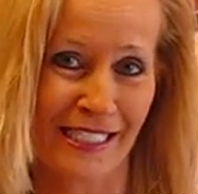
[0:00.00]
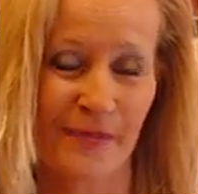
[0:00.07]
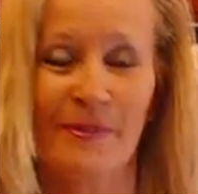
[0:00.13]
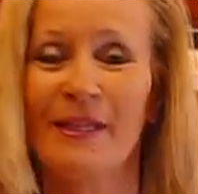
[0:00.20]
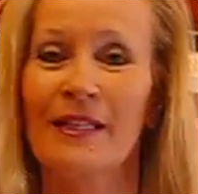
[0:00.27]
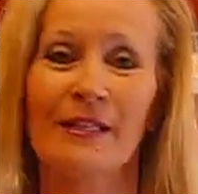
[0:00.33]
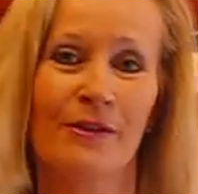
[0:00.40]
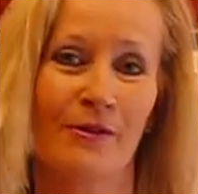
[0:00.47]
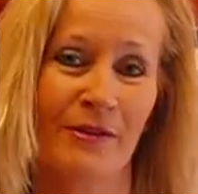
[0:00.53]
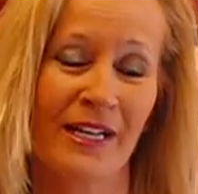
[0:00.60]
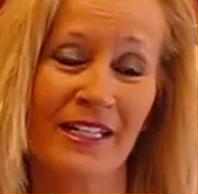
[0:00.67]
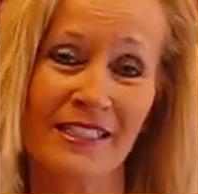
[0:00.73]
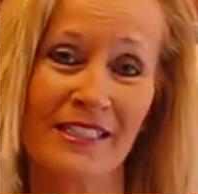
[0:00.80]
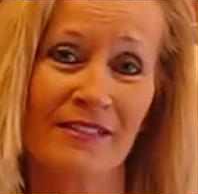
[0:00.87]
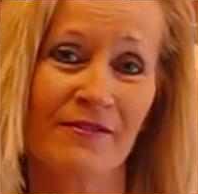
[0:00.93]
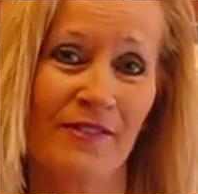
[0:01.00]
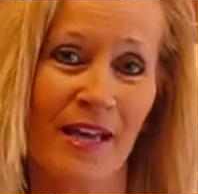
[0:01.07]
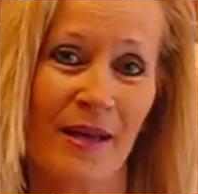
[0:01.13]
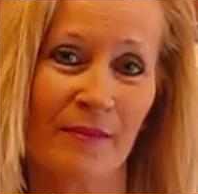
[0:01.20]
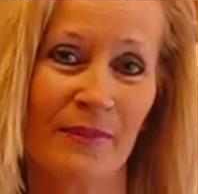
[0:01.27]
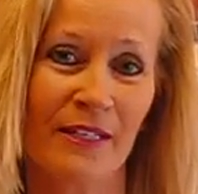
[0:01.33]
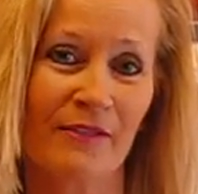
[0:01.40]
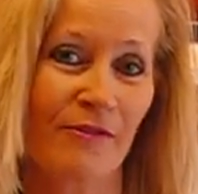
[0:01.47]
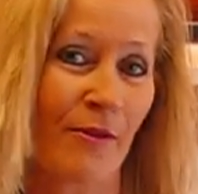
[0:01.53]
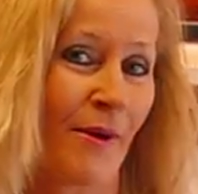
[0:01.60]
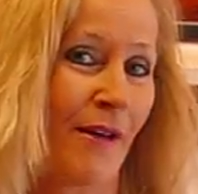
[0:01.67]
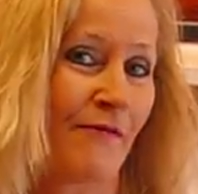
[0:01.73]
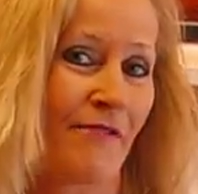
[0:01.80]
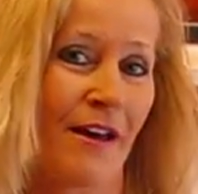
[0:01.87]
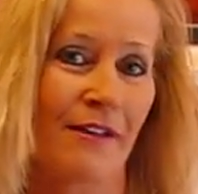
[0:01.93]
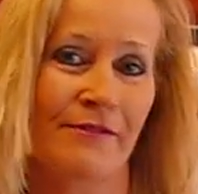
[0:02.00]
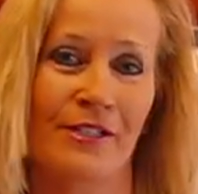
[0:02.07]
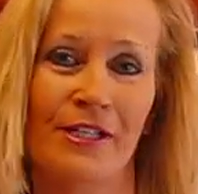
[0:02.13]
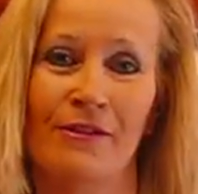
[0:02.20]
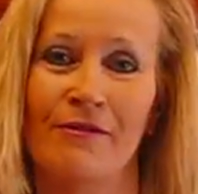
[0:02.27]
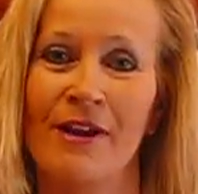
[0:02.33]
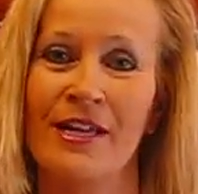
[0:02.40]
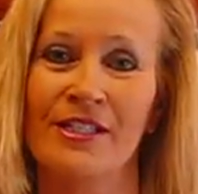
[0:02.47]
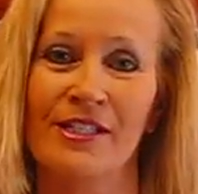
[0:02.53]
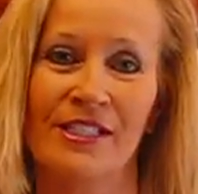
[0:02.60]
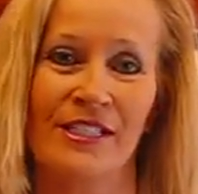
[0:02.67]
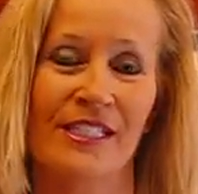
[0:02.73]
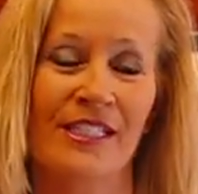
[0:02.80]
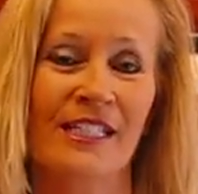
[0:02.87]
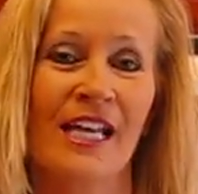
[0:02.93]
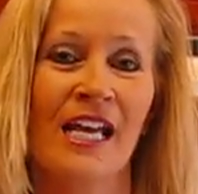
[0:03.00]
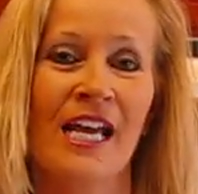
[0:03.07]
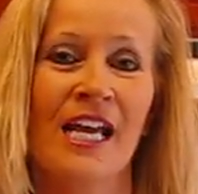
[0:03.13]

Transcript: He's been in the Cornelison family for about 5 generations.